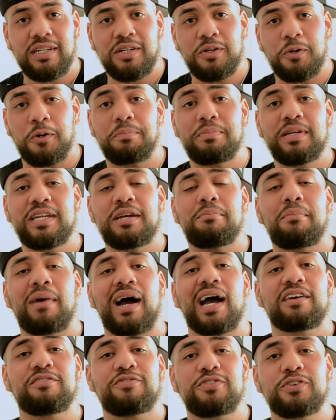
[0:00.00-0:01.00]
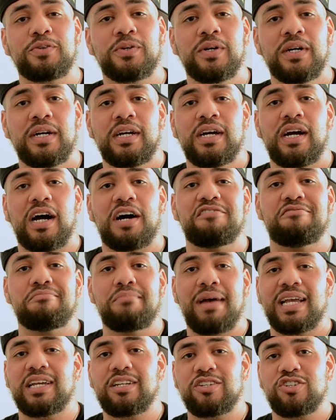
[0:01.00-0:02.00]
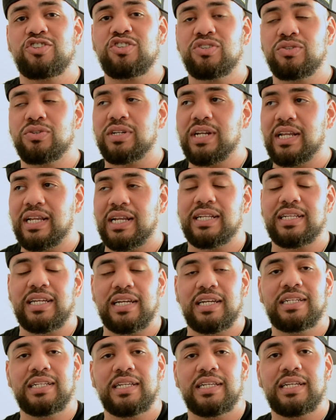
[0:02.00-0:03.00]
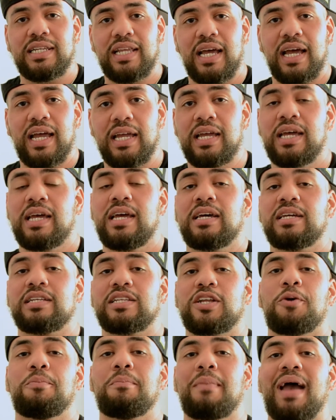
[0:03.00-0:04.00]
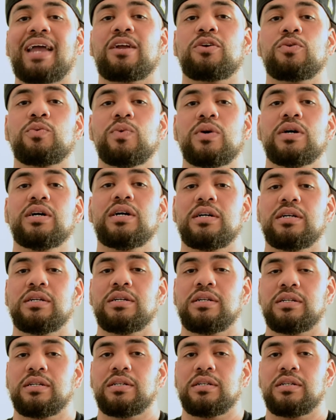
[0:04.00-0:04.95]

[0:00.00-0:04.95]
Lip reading: or being mindful of making sure that at the end of the day, no matter what,